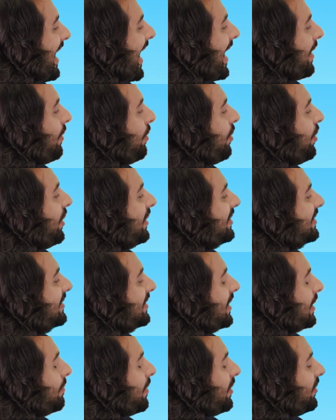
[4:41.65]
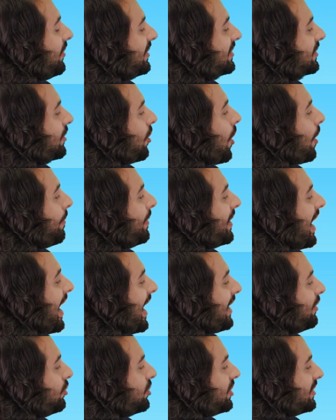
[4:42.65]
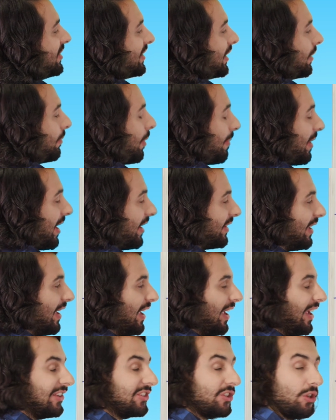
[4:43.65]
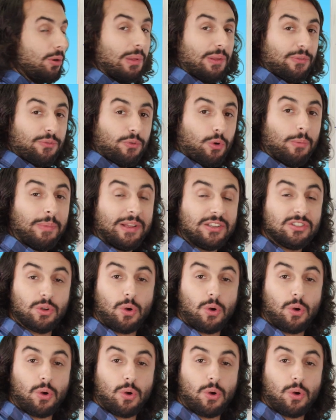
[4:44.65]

and this carbon-hydrogen sigma bond is going to be forming.